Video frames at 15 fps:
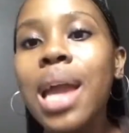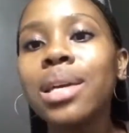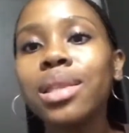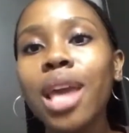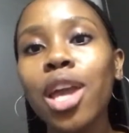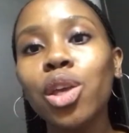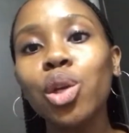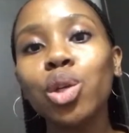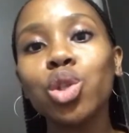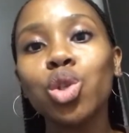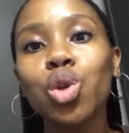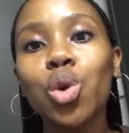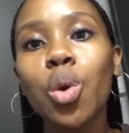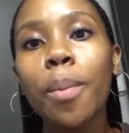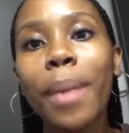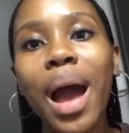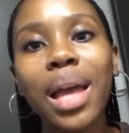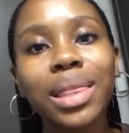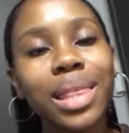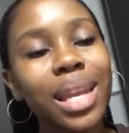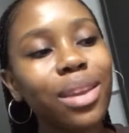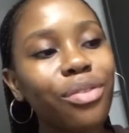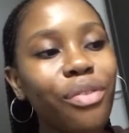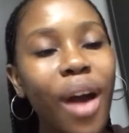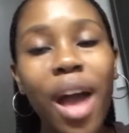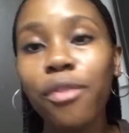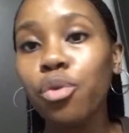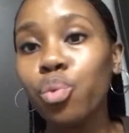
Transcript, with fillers: thank you to my 35